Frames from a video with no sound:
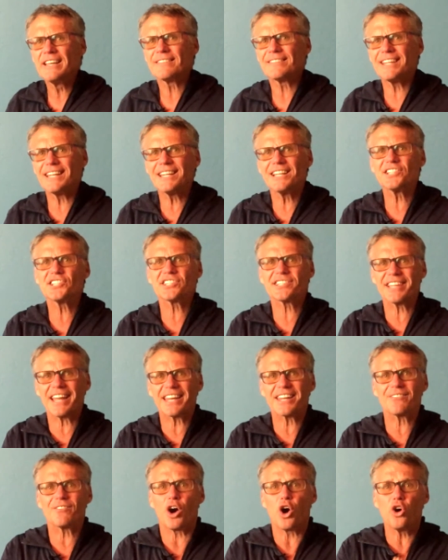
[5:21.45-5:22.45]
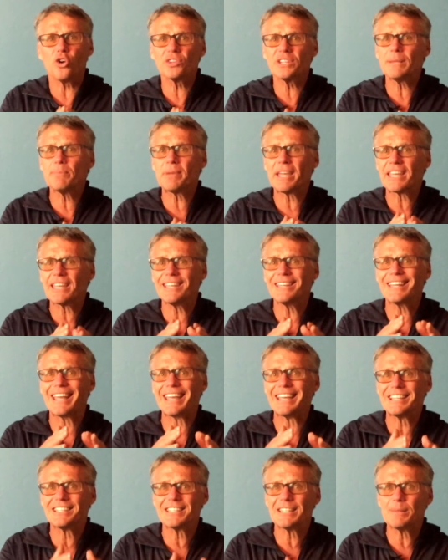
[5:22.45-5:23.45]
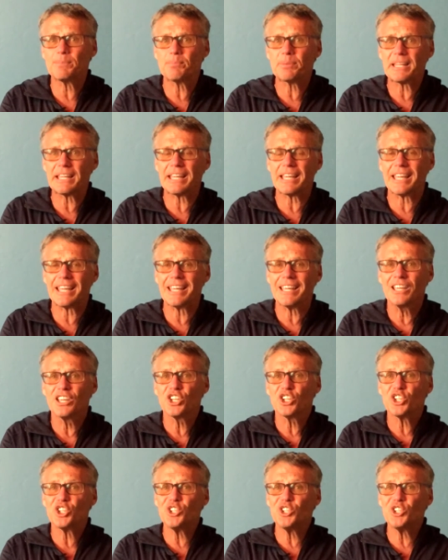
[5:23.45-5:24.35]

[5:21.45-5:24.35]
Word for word: then instead of only making ATP,